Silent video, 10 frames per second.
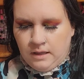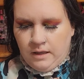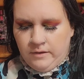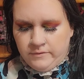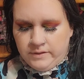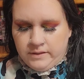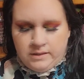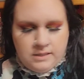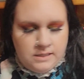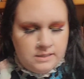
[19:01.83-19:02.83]
of
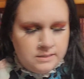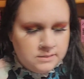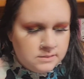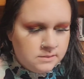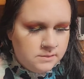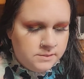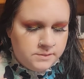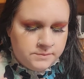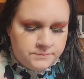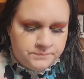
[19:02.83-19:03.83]
these.
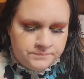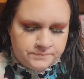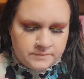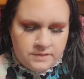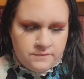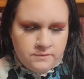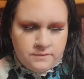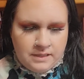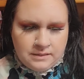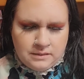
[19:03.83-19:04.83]
They
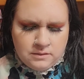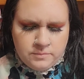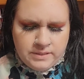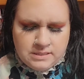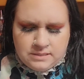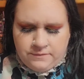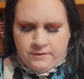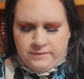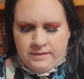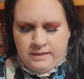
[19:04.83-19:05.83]
feel a little bit
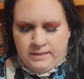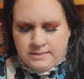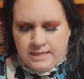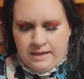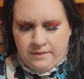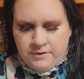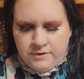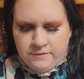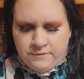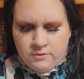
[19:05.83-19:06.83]
different than his
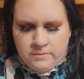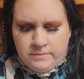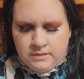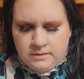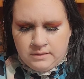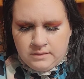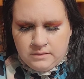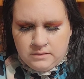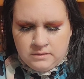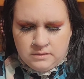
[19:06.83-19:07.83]
other
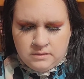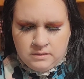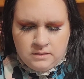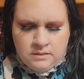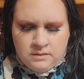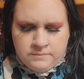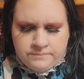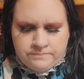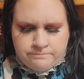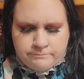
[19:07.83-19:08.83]
formula.
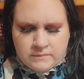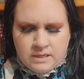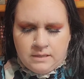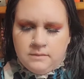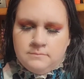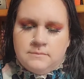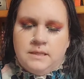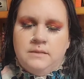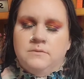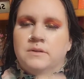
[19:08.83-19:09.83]

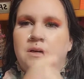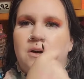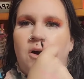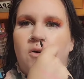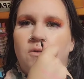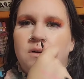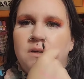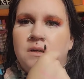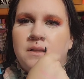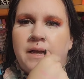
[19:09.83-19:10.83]
I don't know.
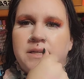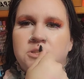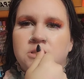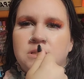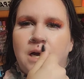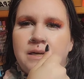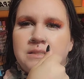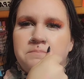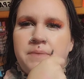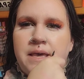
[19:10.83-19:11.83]
Like, it's just not
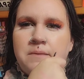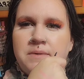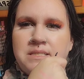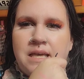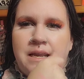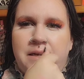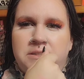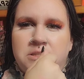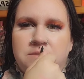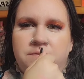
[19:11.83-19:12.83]
as pigmented, and
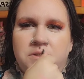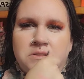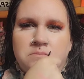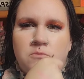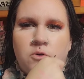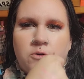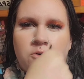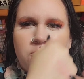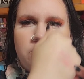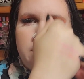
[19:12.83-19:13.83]
it just feels more
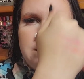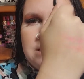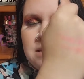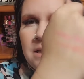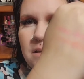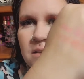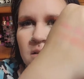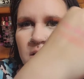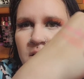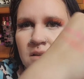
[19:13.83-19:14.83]
greasy
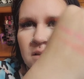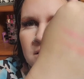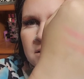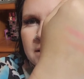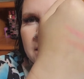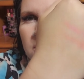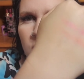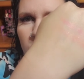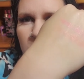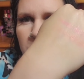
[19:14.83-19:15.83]
than
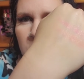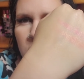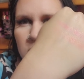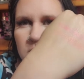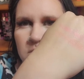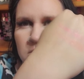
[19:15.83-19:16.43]
normal.